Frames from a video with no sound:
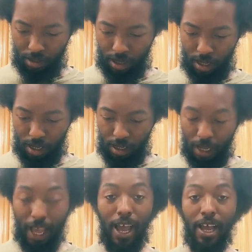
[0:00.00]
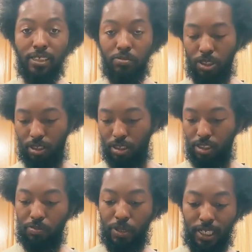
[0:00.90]
Asthma.
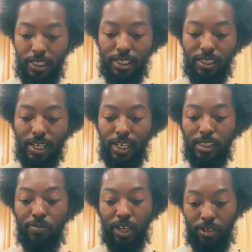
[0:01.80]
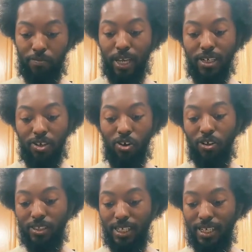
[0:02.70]
Spinach contains
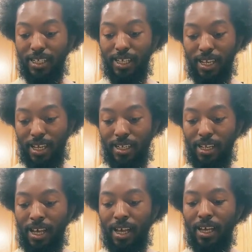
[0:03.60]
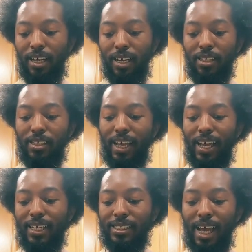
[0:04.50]
beta-carotene again and other
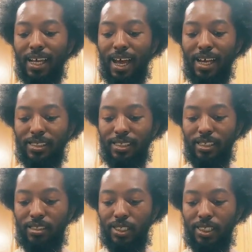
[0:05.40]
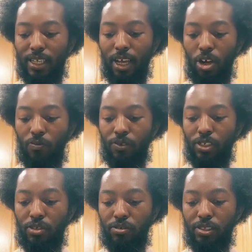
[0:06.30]
antioxidants which can help
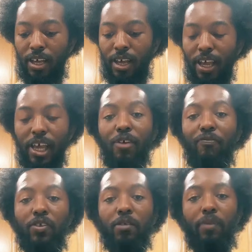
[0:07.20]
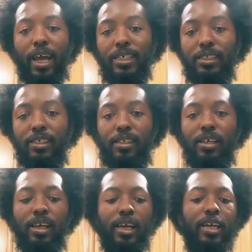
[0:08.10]
reduce
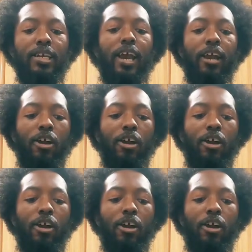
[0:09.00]
inflammation in the